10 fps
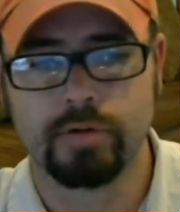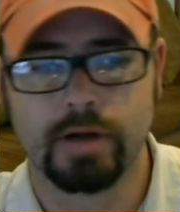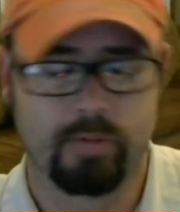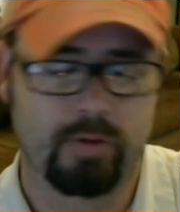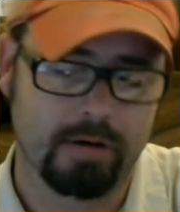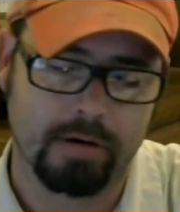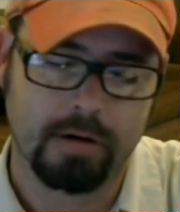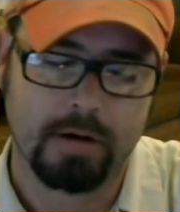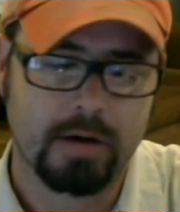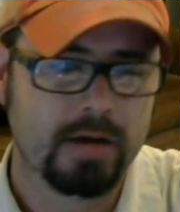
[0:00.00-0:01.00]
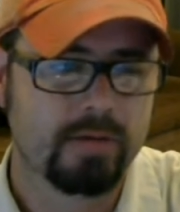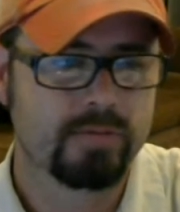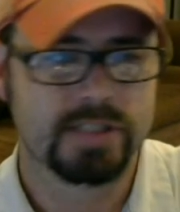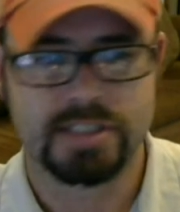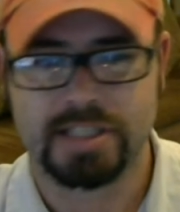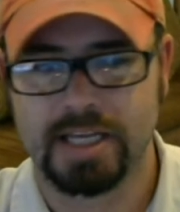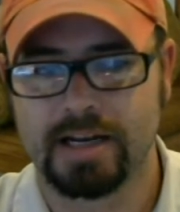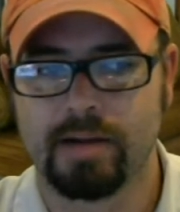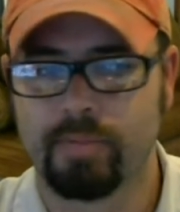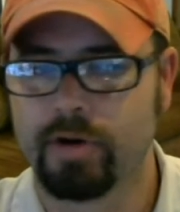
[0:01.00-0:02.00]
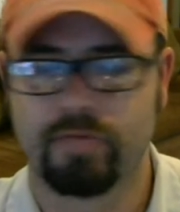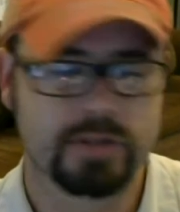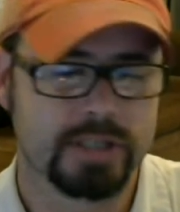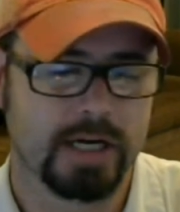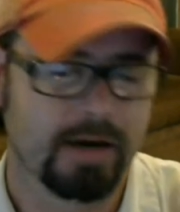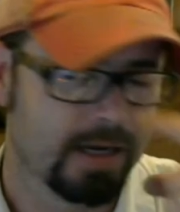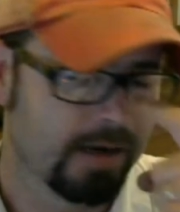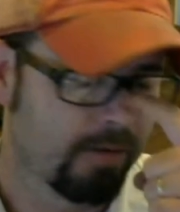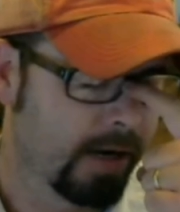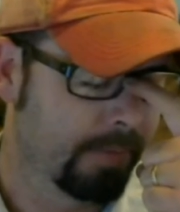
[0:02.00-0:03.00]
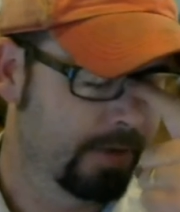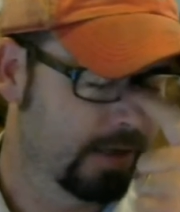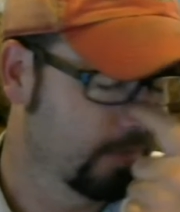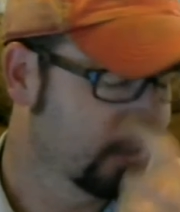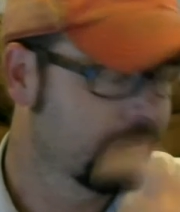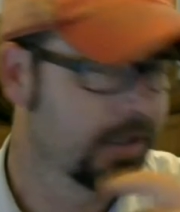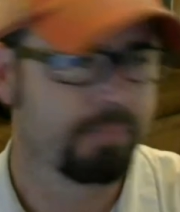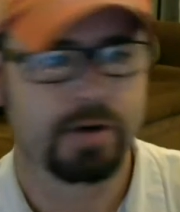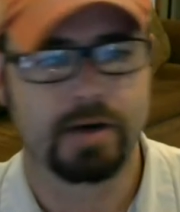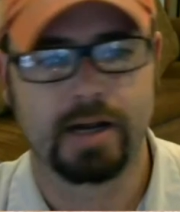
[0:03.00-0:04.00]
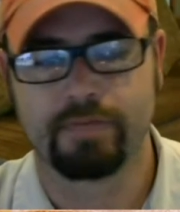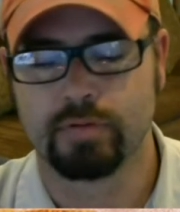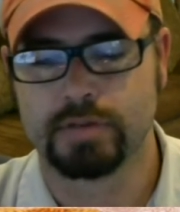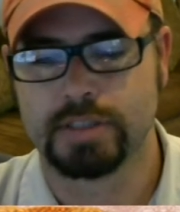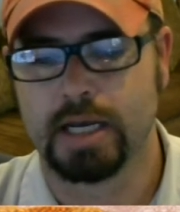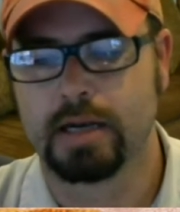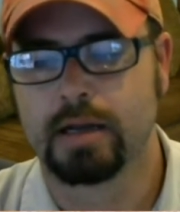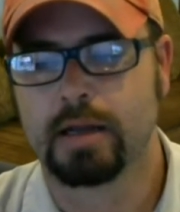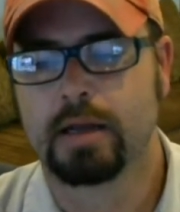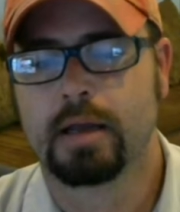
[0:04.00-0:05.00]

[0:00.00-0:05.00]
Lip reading: cool looking walker with the skin coming off when Tara kind of grabbed it, but Glenn put a knife through its head.